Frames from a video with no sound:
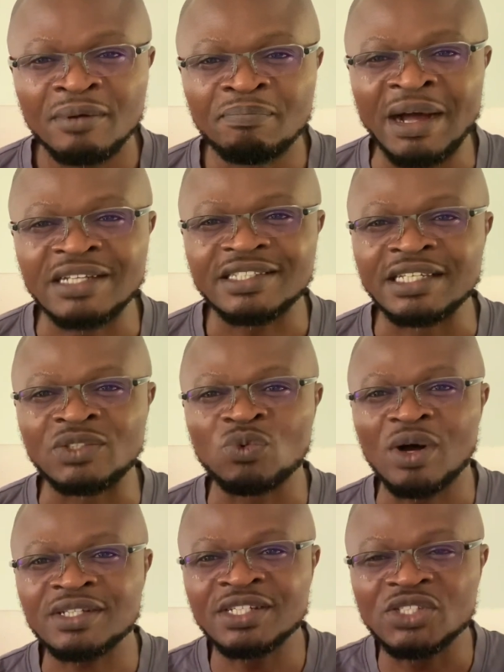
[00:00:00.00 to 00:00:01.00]
but it
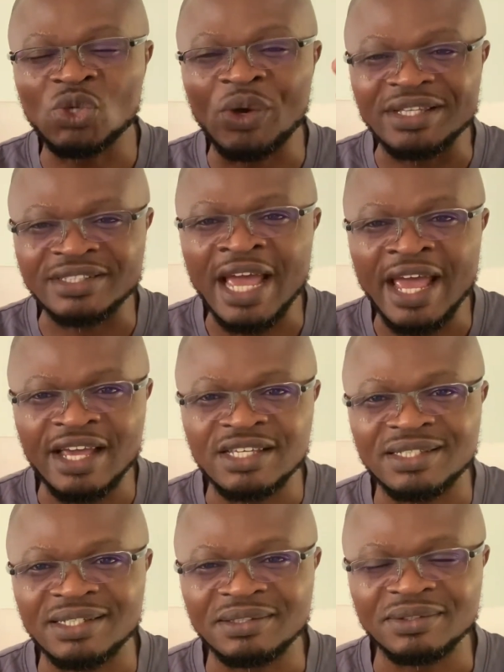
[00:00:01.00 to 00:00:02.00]
wasn't so intense.